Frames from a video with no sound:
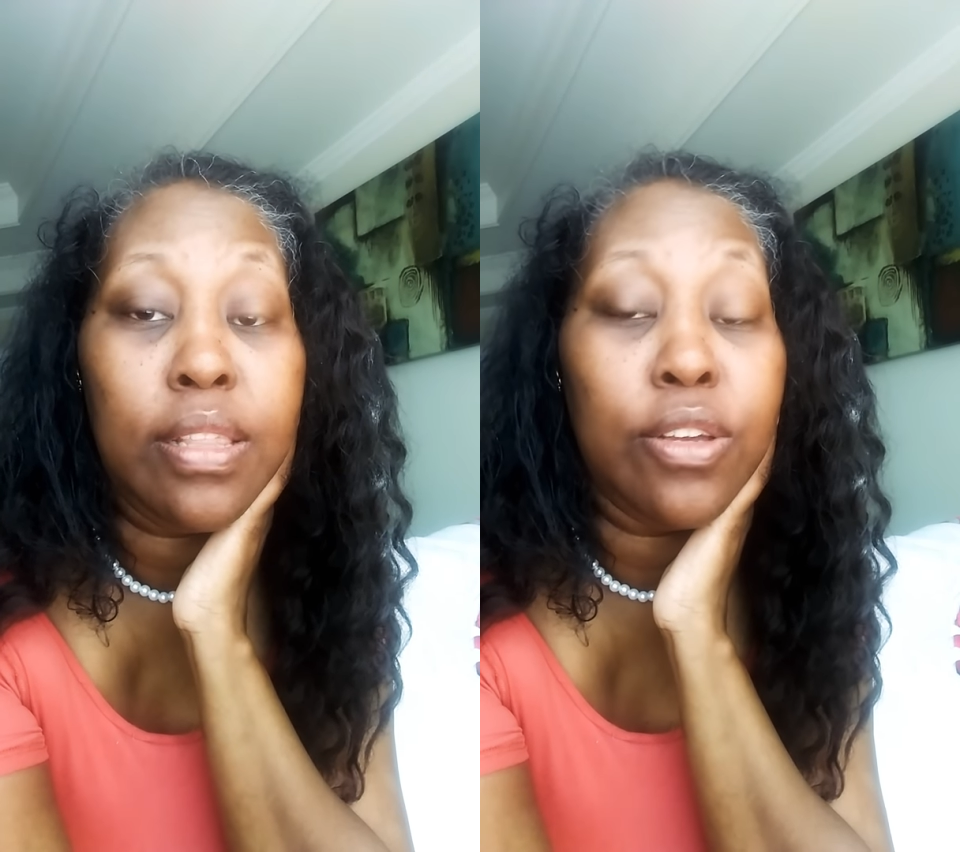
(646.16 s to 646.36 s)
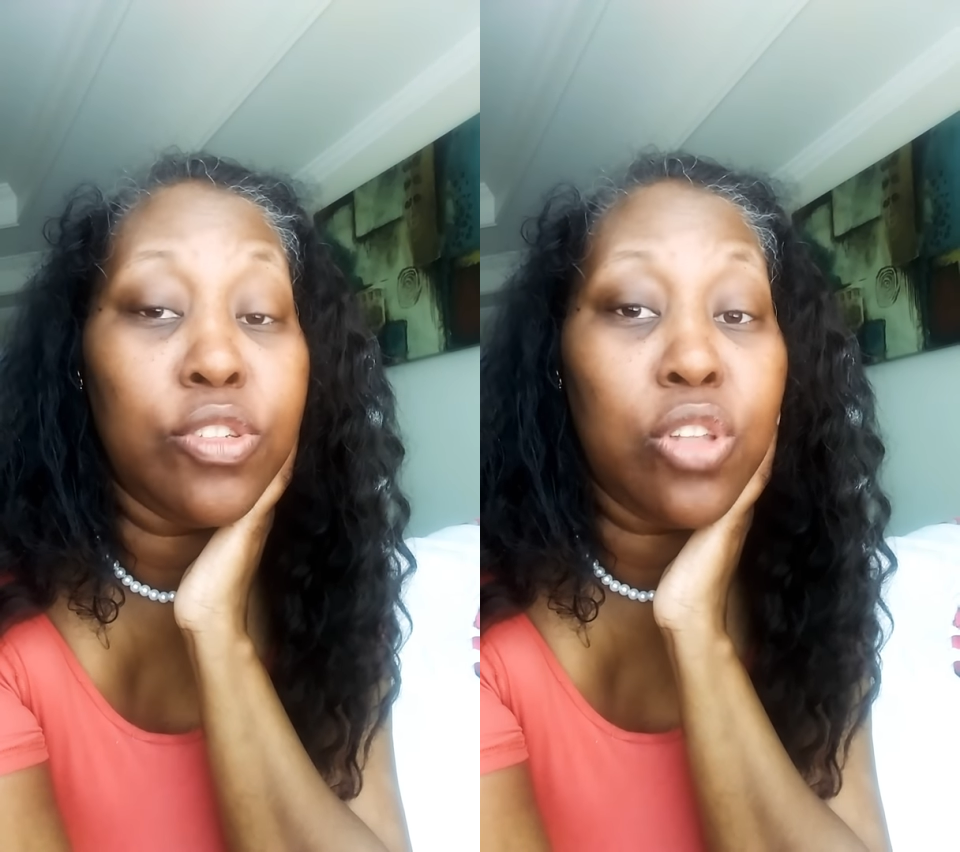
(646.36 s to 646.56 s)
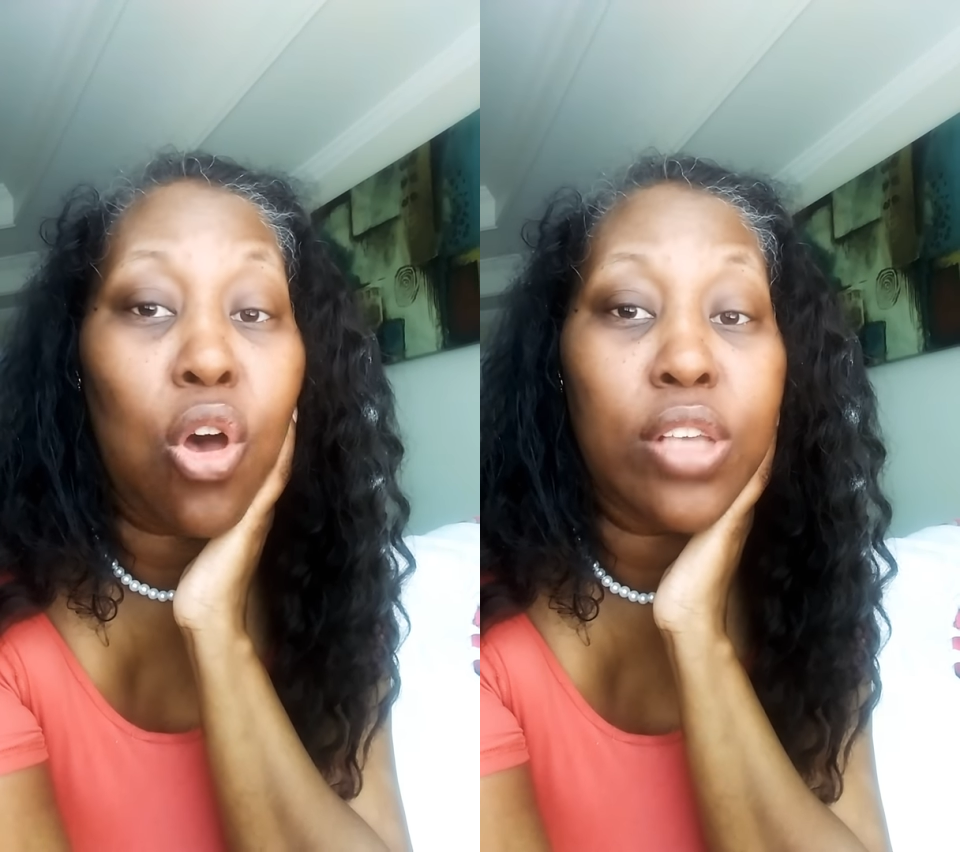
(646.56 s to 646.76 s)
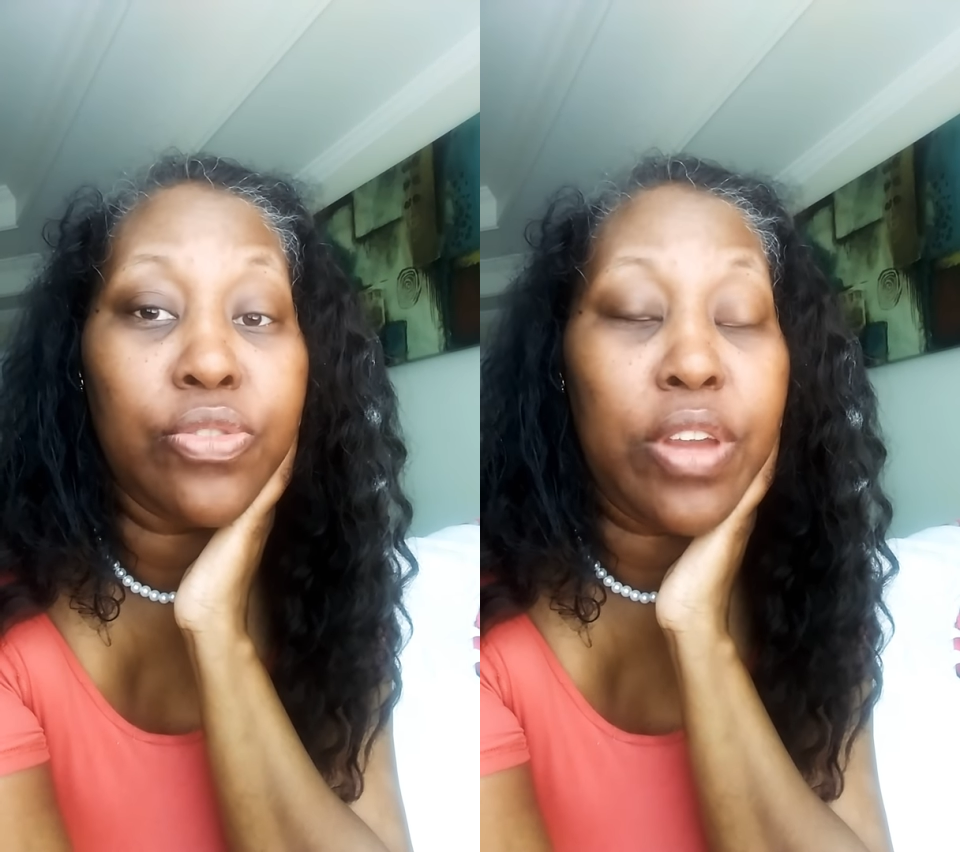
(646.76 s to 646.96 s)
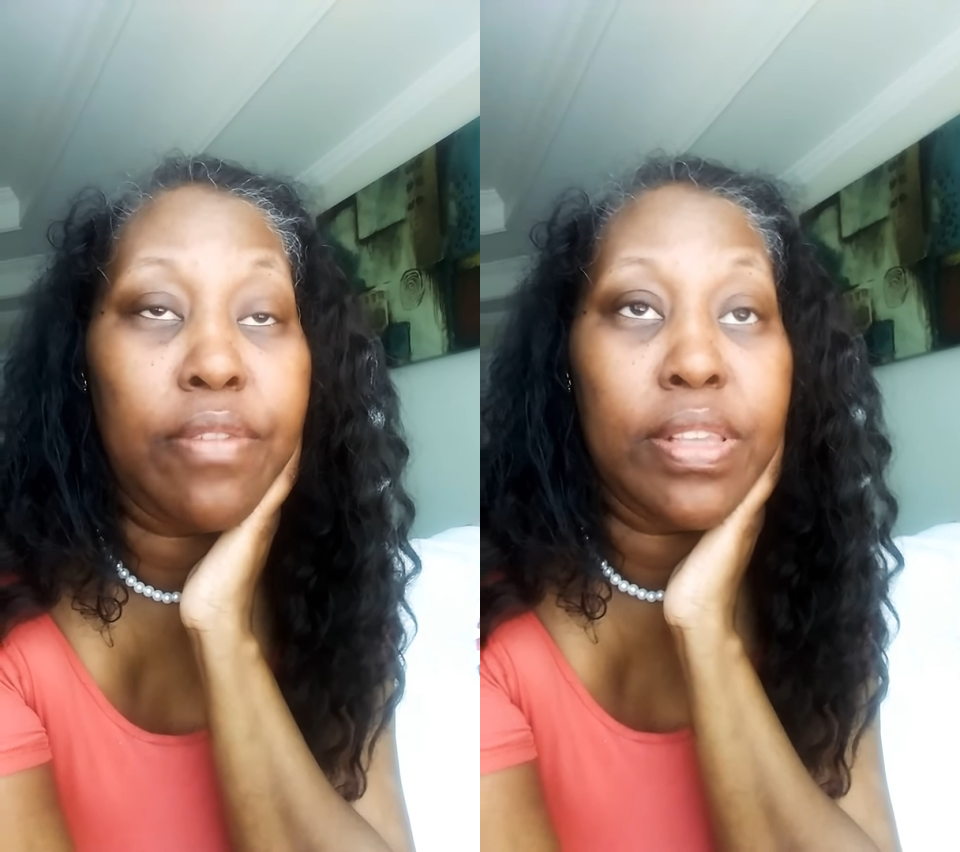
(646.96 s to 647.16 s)
There's laws
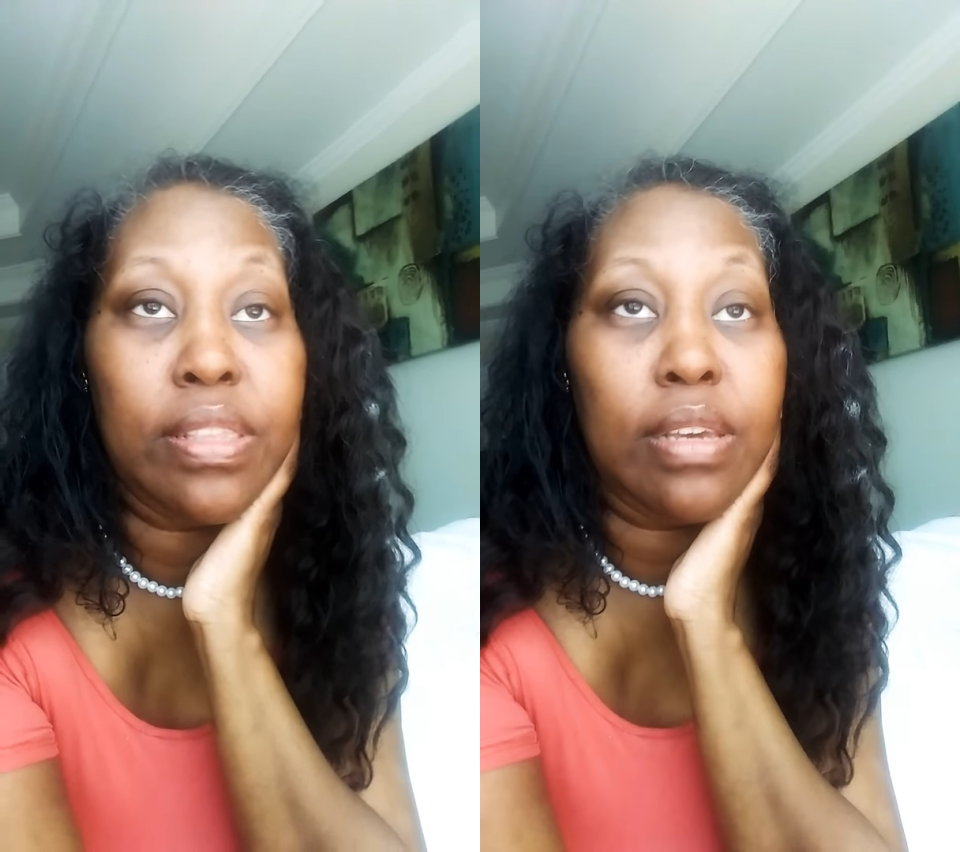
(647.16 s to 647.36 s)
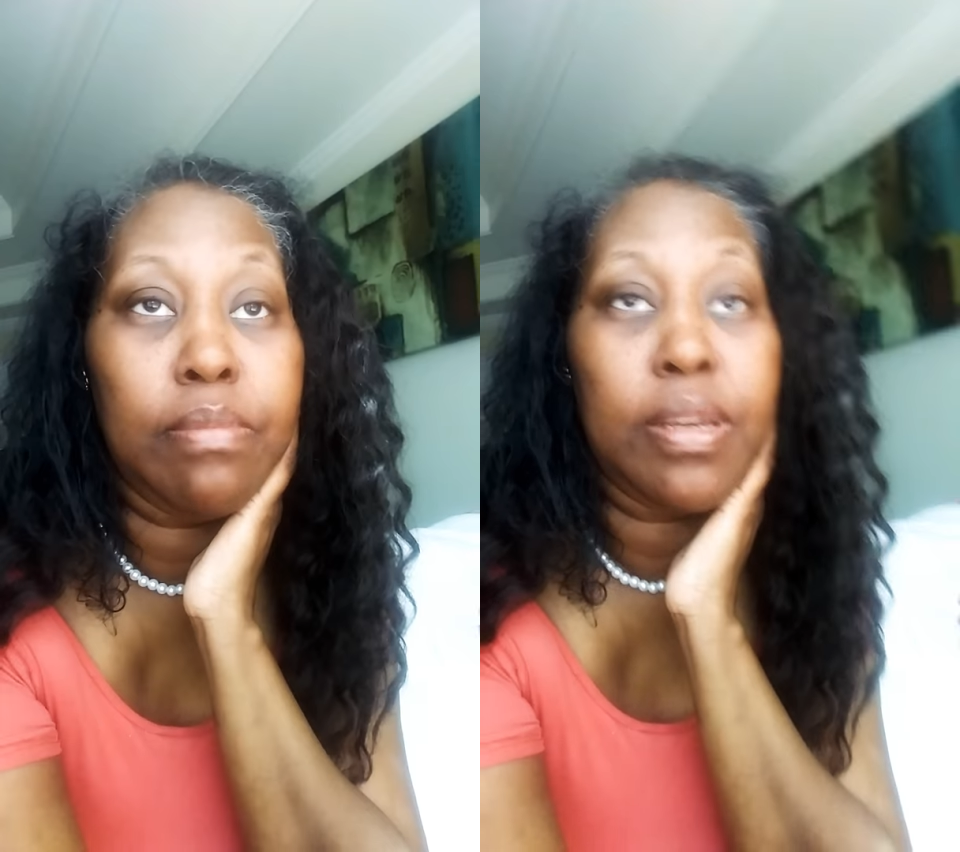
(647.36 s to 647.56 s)
for everything,